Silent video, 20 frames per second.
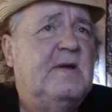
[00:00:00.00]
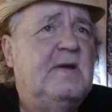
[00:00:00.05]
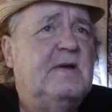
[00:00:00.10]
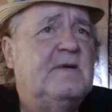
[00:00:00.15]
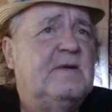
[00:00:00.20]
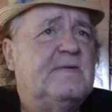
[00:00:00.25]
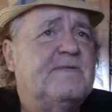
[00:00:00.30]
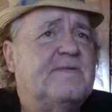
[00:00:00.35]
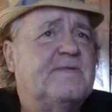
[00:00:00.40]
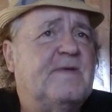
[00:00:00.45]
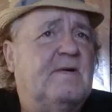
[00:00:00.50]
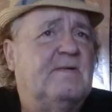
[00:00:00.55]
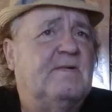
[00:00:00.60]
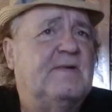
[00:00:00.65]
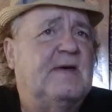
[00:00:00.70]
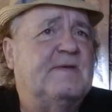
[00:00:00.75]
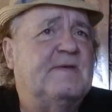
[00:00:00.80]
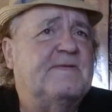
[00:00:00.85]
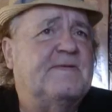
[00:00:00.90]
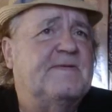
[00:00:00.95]
So
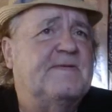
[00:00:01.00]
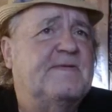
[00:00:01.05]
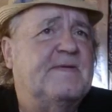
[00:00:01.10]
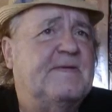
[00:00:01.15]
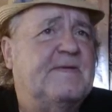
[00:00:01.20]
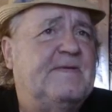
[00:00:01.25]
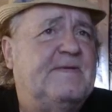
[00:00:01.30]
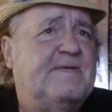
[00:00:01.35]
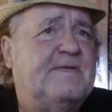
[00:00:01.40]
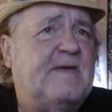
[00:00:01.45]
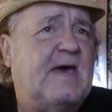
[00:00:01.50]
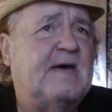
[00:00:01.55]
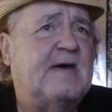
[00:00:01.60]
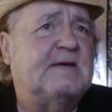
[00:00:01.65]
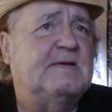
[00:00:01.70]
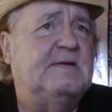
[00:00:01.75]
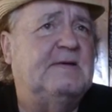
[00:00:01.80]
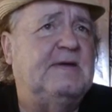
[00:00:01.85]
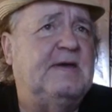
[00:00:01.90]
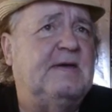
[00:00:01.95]
that's
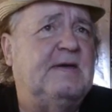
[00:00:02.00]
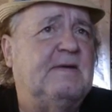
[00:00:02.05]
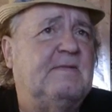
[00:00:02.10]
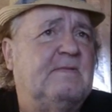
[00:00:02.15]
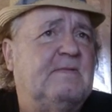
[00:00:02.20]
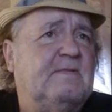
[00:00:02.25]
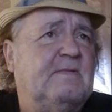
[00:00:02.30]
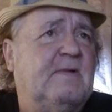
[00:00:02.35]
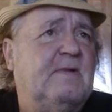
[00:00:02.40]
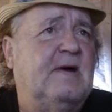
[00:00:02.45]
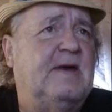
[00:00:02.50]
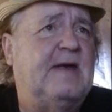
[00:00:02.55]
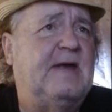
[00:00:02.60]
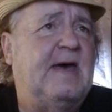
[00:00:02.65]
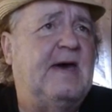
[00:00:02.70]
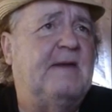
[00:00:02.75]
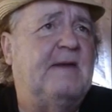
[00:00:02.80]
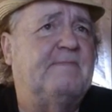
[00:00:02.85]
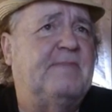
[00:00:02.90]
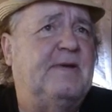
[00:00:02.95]
exactly what
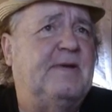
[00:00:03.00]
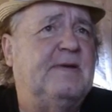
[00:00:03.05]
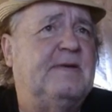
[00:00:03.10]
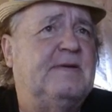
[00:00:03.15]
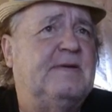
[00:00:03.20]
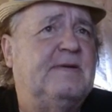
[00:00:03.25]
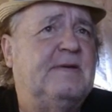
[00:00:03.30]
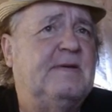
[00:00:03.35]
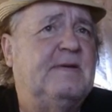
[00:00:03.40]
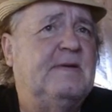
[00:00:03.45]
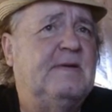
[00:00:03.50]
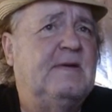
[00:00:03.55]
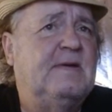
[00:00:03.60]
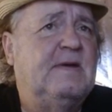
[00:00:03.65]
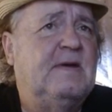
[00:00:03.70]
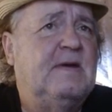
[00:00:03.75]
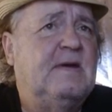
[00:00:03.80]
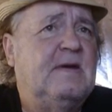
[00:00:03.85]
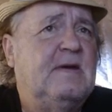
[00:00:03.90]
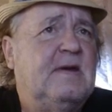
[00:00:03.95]
happened.
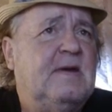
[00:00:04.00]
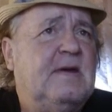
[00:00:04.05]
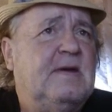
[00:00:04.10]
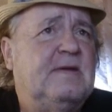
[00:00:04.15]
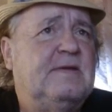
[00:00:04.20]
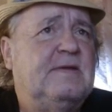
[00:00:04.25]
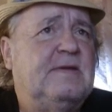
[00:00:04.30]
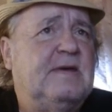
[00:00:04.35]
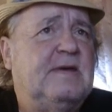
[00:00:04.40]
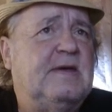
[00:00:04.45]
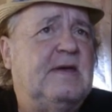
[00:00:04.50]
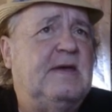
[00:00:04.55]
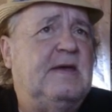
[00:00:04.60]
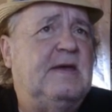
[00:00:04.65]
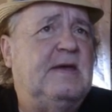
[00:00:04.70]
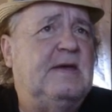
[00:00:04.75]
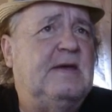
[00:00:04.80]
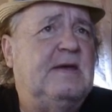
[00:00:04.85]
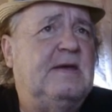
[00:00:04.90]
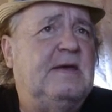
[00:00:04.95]

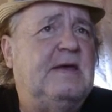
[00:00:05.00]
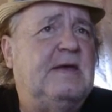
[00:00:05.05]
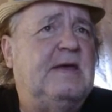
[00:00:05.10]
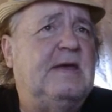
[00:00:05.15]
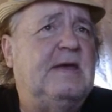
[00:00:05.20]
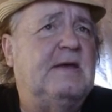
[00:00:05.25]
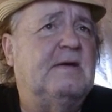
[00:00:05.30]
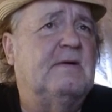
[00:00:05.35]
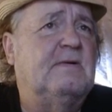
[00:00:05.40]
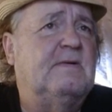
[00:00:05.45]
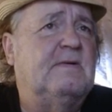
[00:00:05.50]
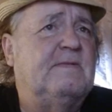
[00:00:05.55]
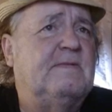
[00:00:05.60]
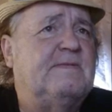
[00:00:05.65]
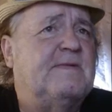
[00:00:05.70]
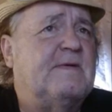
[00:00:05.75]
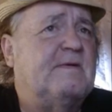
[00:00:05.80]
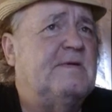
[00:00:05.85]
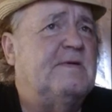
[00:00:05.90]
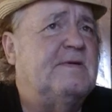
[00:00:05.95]
The ego of
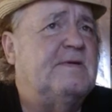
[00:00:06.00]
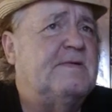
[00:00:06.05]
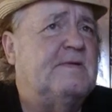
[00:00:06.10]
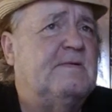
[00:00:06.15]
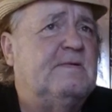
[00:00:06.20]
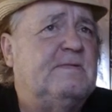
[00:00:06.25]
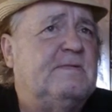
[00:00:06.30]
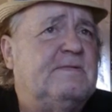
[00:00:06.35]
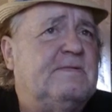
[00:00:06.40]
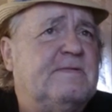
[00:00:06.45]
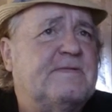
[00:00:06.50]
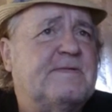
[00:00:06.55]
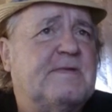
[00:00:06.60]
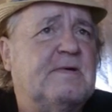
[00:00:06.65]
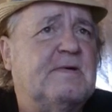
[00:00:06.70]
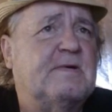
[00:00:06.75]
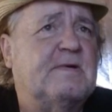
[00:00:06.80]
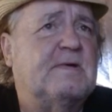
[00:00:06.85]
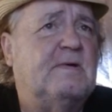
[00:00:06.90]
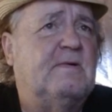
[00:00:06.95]
Jerry Jones
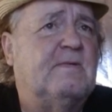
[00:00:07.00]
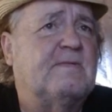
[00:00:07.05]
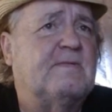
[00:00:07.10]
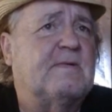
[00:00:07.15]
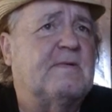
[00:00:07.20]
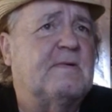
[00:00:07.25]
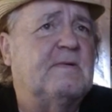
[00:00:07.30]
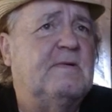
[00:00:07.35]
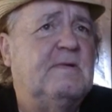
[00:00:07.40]
took over.